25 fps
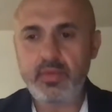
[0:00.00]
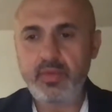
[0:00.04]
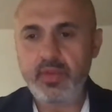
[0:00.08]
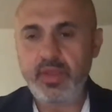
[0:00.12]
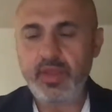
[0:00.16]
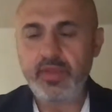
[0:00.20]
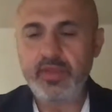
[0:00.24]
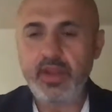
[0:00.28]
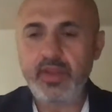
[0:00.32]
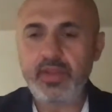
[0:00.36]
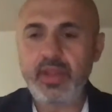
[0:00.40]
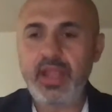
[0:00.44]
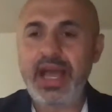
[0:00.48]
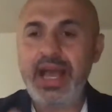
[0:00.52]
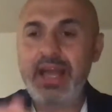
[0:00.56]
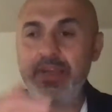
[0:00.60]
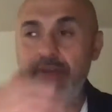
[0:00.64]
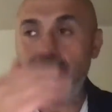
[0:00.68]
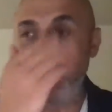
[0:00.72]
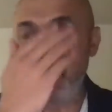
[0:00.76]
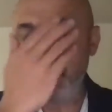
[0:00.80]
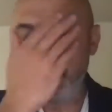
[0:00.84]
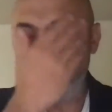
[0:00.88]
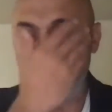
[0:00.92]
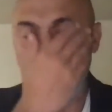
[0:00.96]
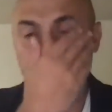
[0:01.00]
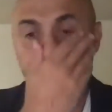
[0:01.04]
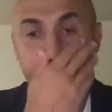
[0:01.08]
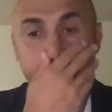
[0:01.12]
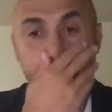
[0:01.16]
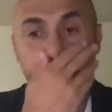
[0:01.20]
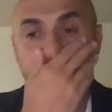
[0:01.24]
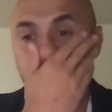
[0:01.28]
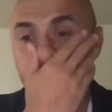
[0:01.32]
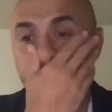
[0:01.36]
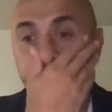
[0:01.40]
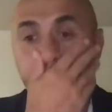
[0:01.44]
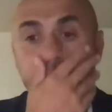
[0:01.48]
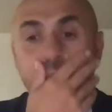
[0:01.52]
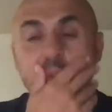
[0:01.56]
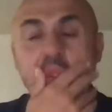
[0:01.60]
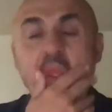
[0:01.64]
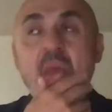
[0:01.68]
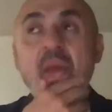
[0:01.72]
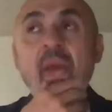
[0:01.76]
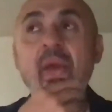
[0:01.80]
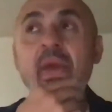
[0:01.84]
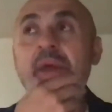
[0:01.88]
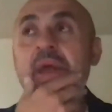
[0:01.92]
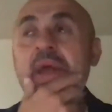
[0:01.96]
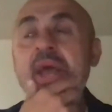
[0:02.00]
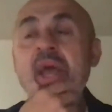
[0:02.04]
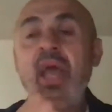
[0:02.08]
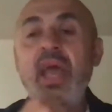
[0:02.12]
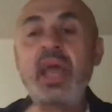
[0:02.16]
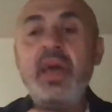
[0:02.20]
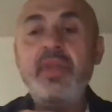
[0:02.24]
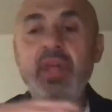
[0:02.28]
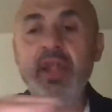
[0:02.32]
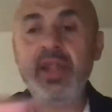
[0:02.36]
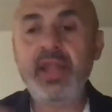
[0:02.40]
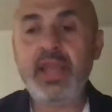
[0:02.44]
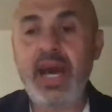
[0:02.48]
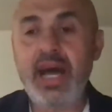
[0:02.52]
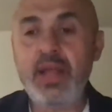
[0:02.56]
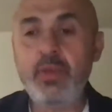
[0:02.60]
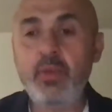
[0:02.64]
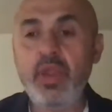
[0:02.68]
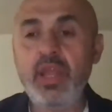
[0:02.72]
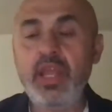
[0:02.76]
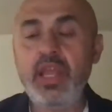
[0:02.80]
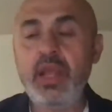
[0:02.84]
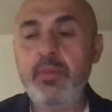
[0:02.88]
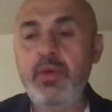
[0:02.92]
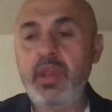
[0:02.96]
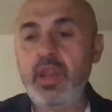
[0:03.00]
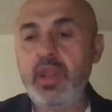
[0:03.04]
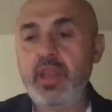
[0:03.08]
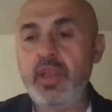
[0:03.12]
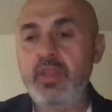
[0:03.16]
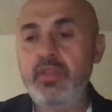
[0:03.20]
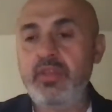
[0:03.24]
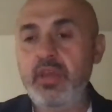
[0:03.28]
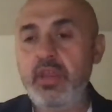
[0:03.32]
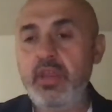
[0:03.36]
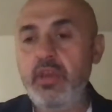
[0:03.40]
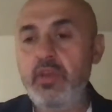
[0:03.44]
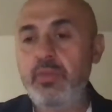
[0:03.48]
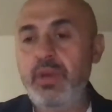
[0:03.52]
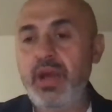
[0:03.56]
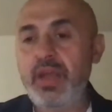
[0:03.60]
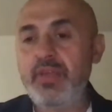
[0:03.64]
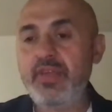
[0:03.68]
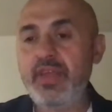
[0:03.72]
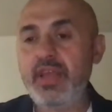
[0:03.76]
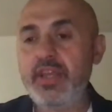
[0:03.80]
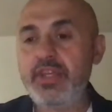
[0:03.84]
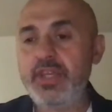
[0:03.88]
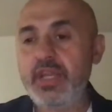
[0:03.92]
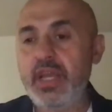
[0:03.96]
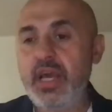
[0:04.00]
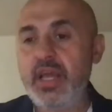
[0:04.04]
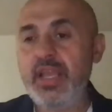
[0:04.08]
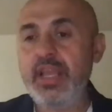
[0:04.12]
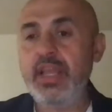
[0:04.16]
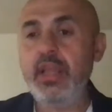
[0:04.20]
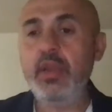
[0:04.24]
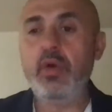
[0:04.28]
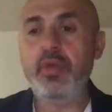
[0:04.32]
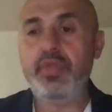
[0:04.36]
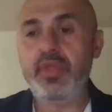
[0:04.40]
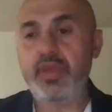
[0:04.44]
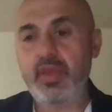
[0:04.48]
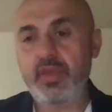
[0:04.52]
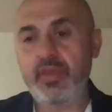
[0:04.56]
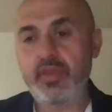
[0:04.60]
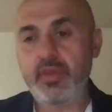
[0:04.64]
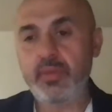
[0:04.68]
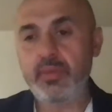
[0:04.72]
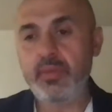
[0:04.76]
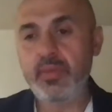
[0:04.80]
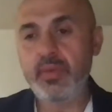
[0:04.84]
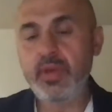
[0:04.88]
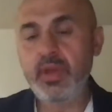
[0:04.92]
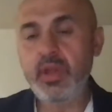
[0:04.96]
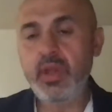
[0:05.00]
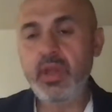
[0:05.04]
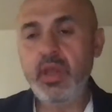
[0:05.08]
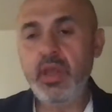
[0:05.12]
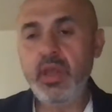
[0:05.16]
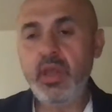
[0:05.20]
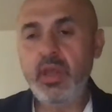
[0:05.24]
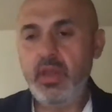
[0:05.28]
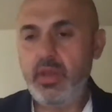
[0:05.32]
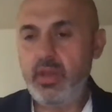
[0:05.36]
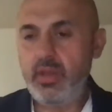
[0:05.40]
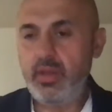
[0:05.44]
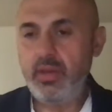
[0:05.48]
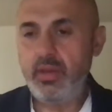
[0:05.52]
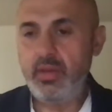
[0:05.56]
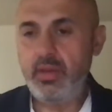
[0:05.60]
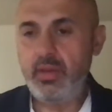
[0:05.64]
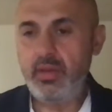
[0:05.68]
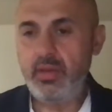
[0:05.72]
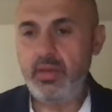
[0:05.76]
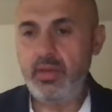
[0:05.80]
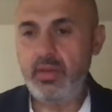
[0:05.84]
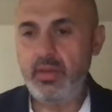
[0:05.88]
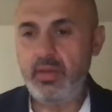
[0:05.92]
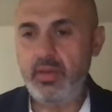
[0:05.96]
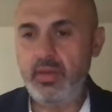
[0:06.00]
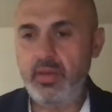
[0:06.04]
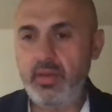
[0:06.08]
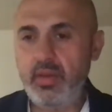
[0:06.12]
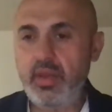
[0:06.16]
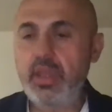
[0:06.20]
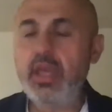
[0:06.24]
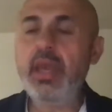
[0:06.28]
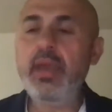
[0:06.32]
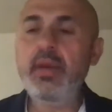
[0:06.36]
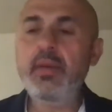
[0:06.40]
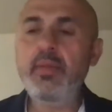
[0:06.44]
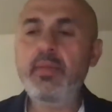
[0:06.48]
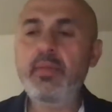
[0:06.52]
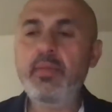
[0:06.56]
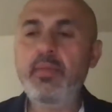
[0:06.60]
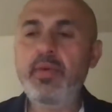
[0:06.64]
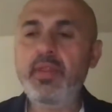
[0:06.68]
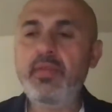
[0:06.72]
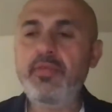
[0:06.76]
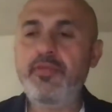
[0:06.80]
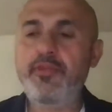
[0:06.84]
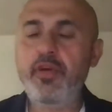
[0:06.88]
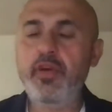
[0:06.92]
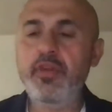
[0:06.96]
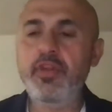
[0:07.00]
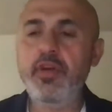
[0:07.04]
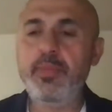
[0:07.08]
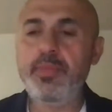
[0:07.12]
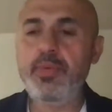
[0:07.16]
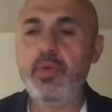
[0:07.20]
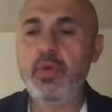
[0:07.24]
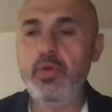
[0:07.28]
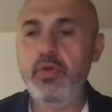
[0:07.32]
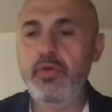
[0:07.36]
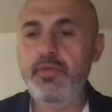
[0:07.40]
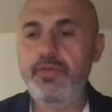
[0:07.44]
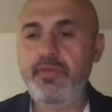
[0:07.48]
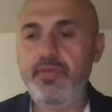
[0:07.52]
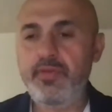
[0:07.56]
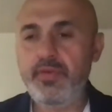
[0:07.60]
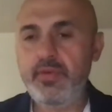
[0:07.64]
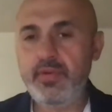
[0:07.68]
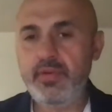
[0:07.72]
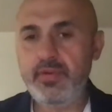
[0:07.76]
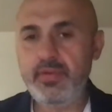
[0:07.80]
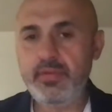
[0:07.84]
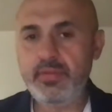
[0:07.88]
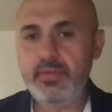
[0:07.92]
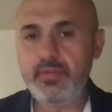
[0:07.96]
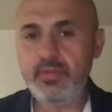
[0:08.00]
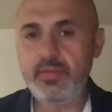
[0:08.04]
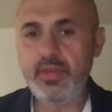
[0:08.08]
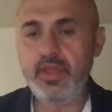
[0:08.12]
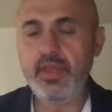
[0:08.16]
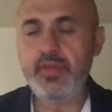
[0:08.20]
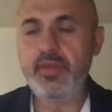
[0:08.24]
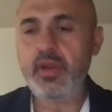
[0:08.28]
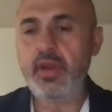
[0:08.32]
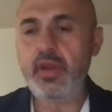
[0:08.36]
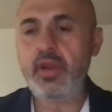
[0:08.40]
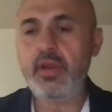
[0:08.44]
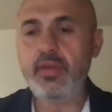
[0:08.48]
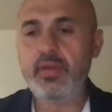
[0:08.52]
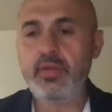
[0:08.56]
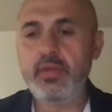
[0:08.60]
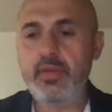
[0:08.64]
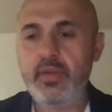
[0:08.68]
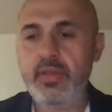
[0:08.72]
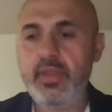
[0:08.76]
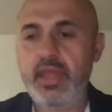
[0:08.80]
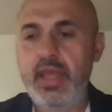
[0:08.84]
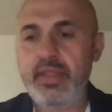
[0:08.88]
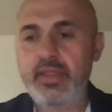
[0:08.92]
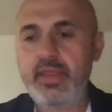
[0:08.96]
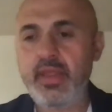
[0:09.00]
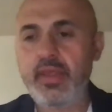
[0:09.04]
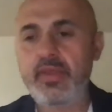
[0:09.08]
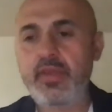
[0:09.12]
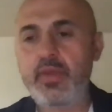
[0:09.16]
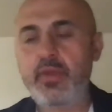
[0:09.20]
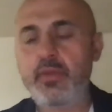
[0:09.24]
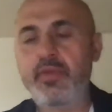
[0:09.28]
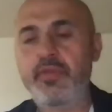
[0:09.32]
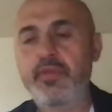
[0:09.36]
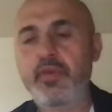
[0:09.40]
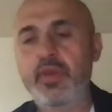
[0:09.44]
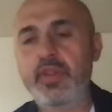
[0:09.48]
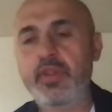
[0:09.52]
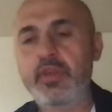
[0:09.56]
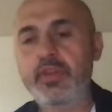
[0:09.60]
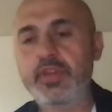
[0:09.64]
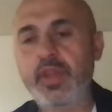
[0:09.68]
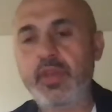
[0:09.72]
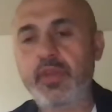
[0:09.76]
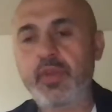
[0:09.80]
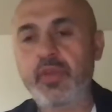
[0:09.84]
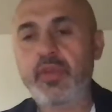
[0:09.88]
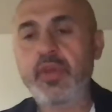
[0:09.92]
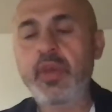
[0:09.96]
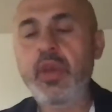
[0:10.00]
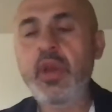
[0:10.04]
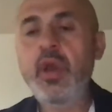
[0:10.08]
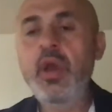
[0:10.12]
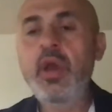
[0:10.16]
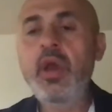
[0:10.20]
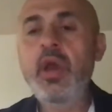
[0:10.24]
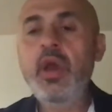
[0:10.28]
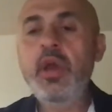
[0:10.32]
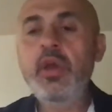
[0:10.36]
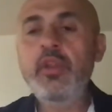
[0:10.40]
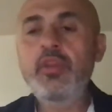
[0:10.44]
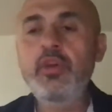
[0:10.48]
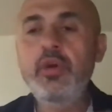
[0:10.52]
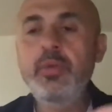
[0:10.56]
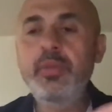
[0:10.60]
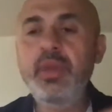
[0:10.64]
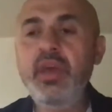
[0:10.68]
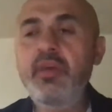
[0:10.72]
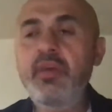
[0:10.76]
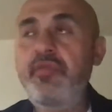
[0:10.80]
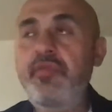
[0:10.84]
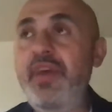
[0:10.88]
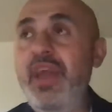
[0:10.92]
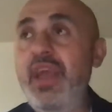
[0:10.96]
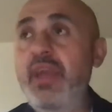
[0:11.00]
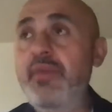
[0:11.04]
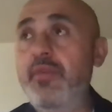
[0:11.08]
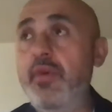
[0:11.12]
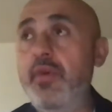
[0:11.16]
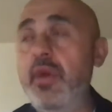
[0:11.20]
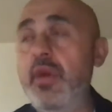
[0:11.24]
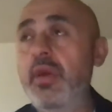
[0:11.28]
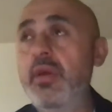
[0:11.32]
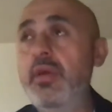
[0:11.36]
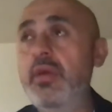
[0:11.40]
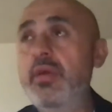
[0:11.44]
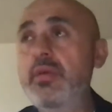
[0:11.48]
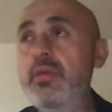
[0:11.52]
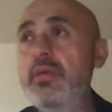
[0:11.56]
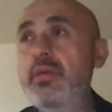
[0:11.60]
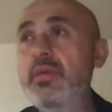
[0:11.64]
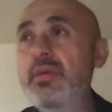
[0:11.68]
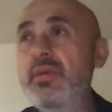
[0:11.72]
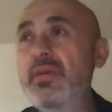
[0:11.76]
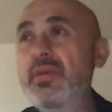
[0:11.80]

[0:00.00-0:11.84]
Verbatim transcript: These are the last two points. And then, God willing, I'm going to continue my session on henotheism. Okay? But further proof these are that this is referring to Jesus. Do me a favor,